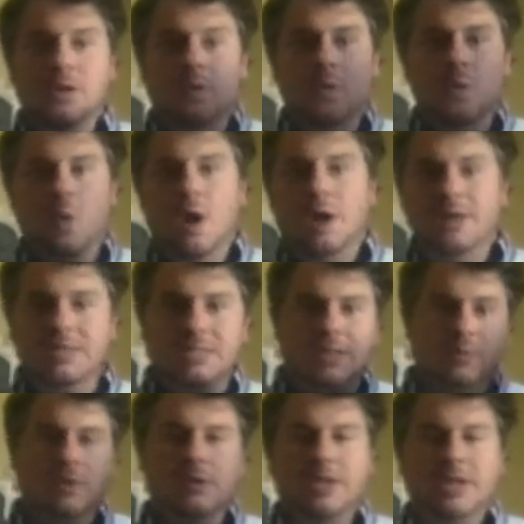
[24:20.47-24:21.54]
what is the
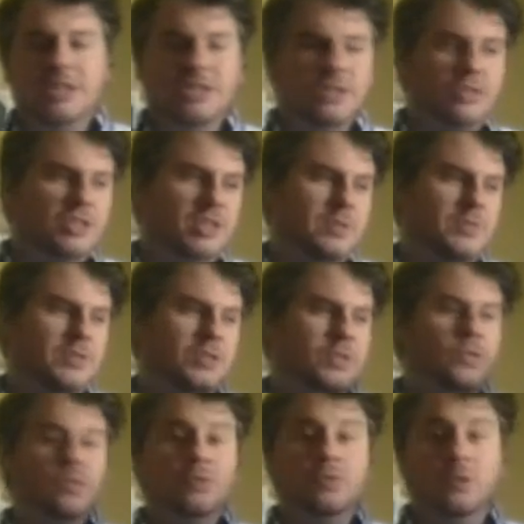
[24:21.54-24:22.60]
relationship
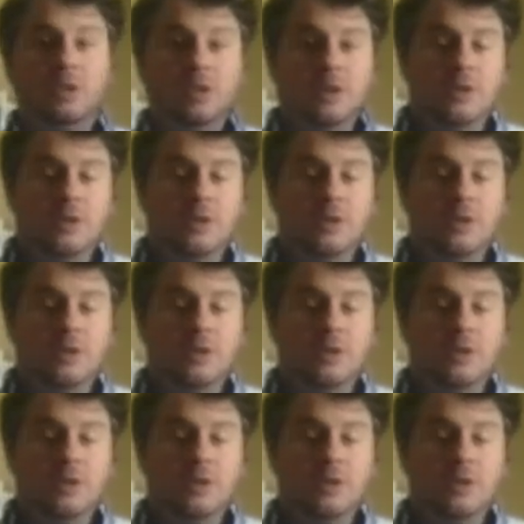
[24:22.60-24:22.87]
to